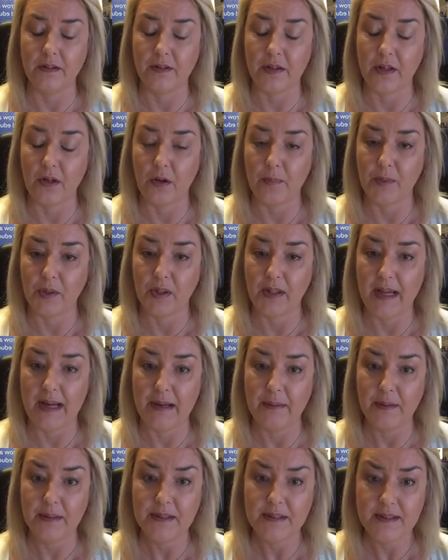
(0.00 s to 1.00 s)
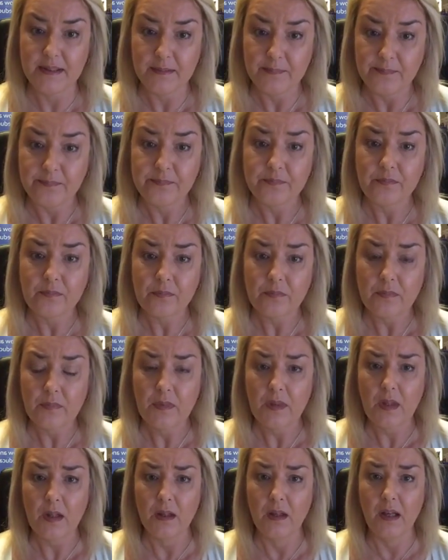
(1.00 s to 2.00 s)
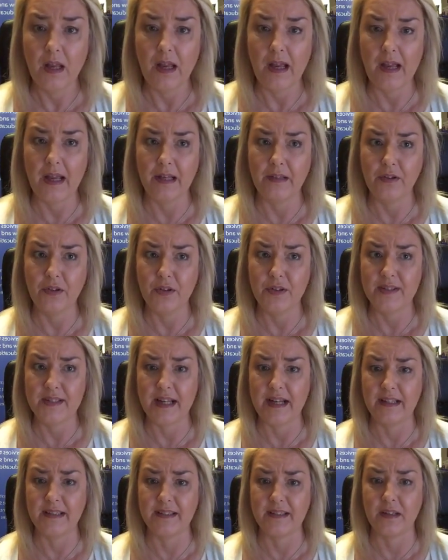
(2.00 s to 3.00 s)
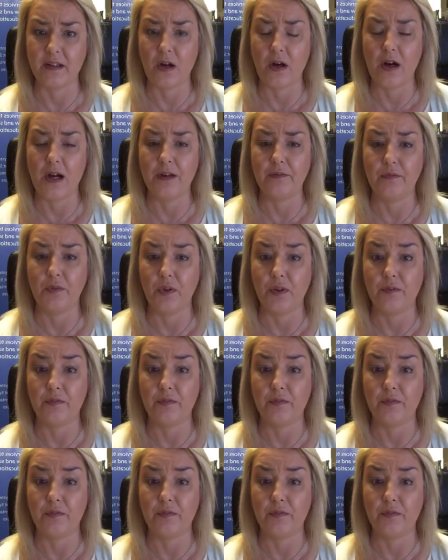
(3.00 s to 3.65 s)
nominal hours and use that as a guide for the